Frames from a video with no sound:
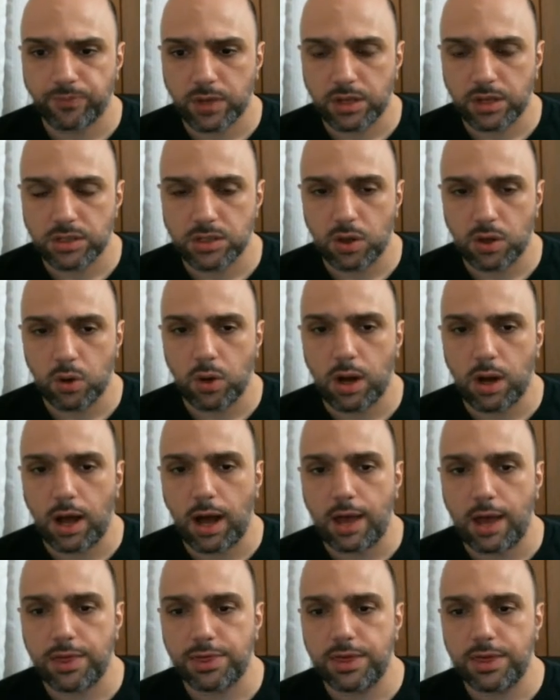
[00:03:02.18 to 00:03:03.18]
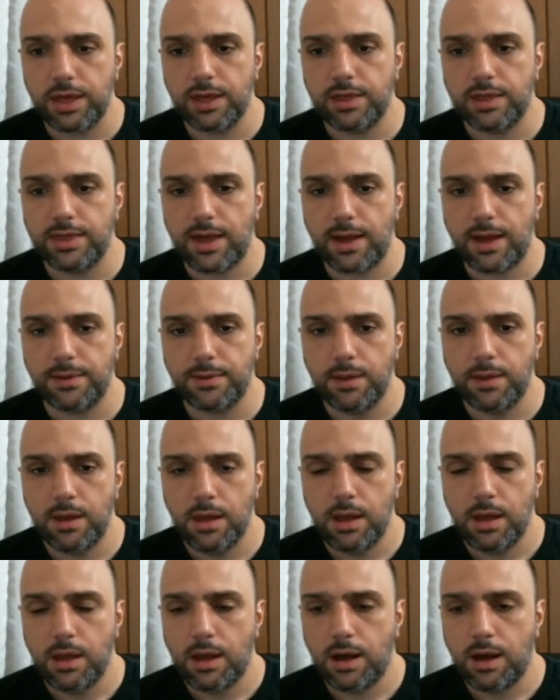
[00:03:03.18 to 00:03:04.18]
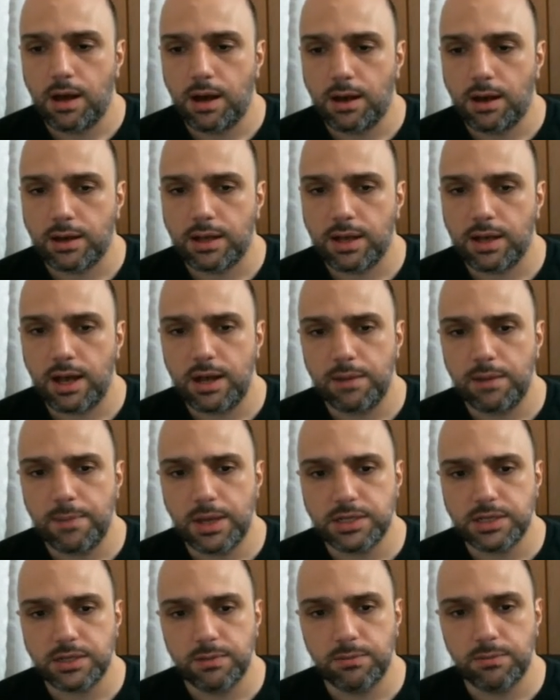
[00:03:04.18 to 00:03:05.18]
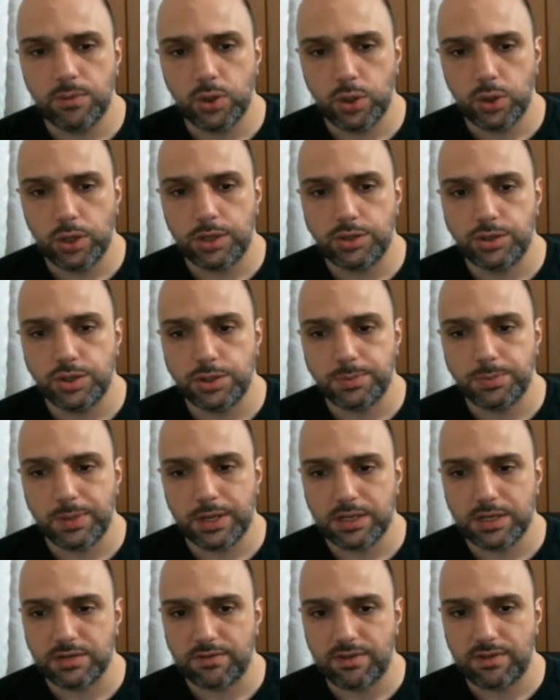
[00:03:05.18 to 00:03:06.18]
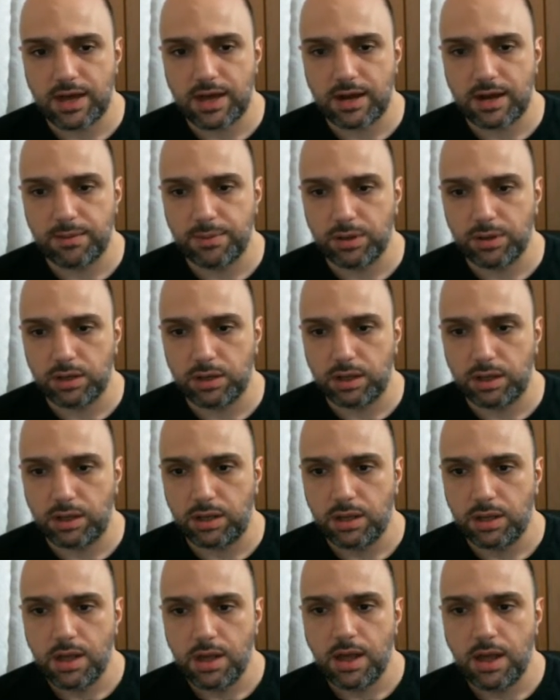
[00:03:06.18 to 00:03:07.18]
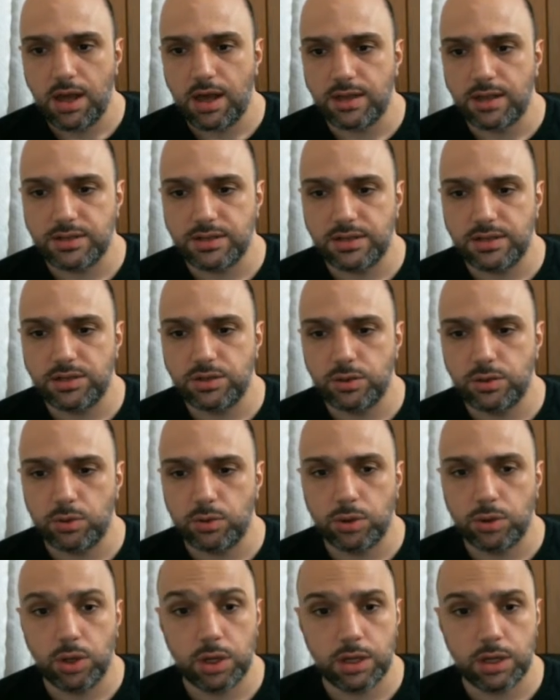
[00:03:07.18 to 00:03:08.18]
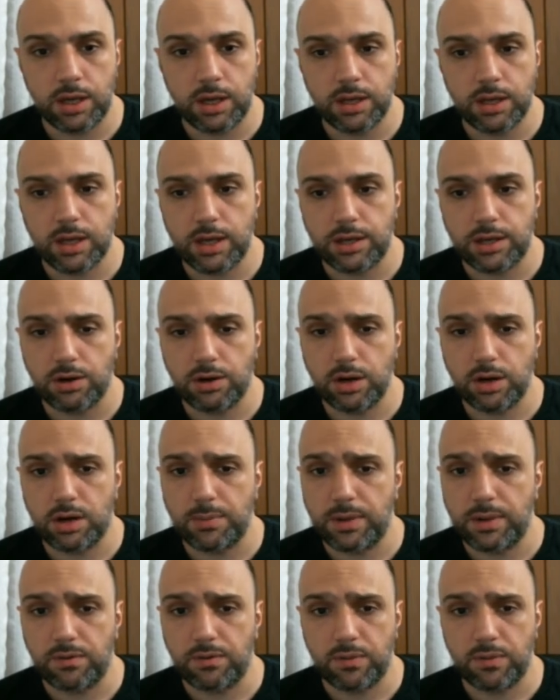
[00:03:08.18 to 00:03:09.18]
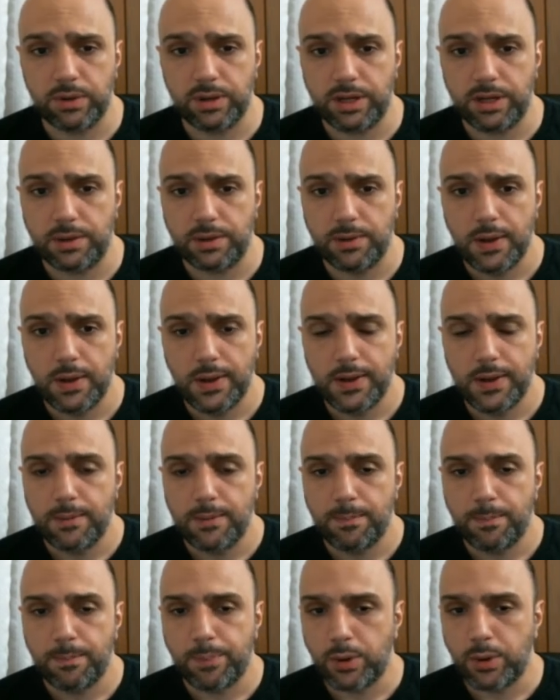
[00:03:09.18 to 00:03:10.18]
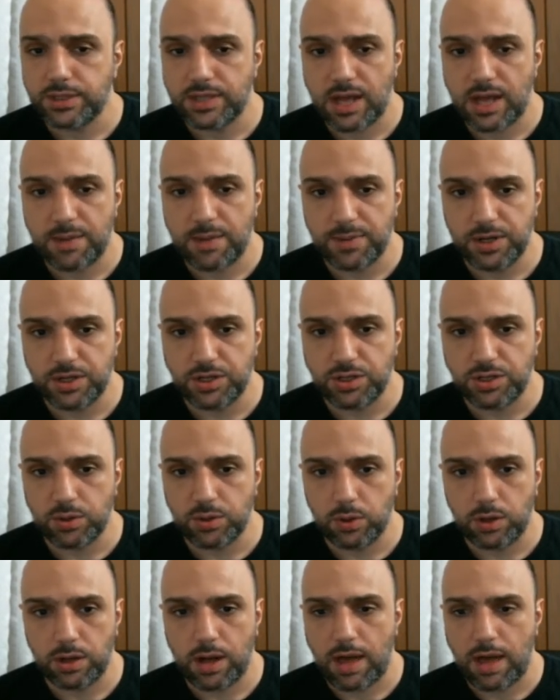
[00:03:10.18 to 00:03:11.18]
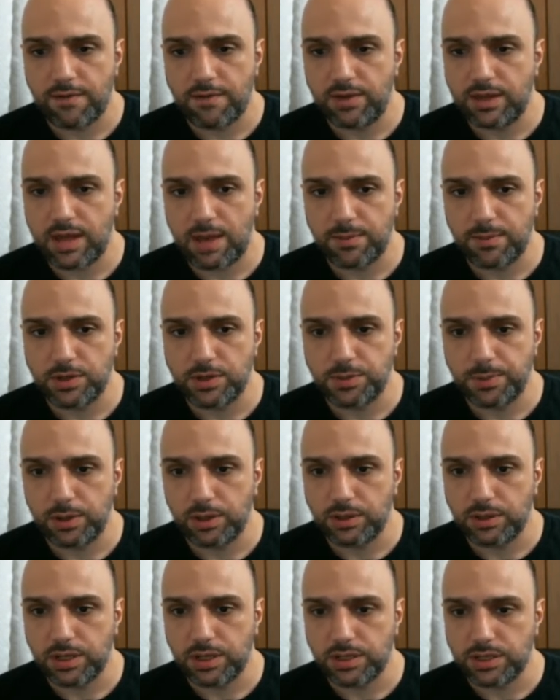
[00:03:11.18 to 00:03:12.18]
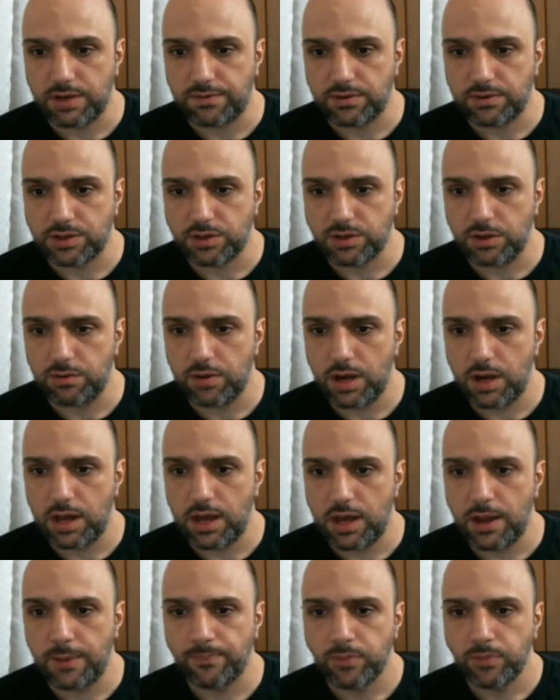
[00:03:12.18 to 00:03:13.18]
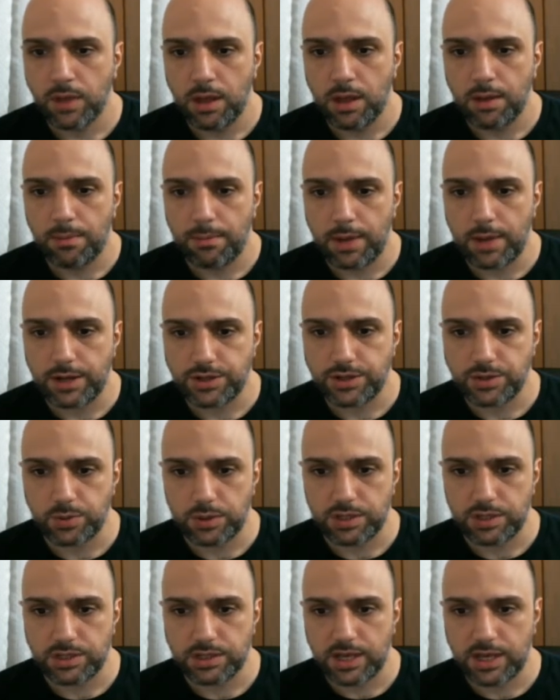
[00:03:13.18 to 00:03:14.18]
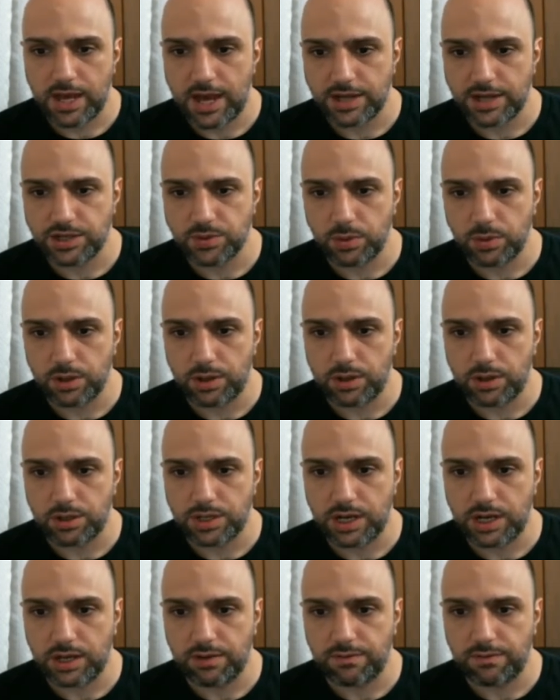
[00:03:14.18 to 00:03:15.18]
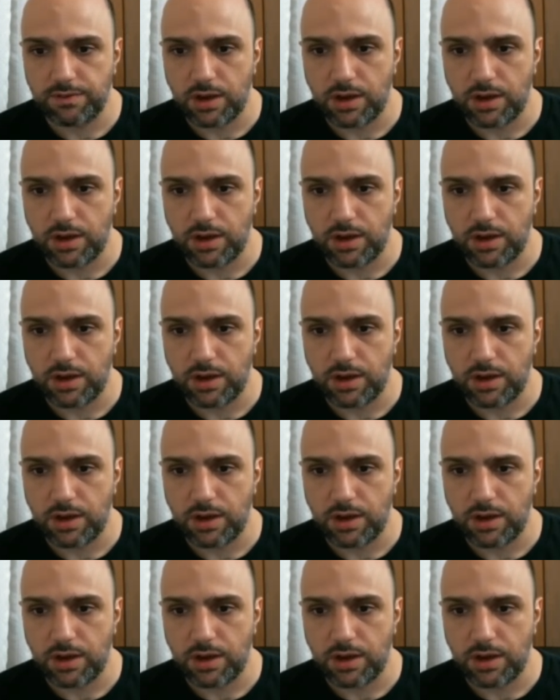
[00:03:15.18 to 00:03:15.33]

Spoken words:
So I think that kind of makes him good just because of that ability. Since you're looking like you're going to be a really burst damage or a heavy damage build because you have his crit rating matched with his catch, where you're taking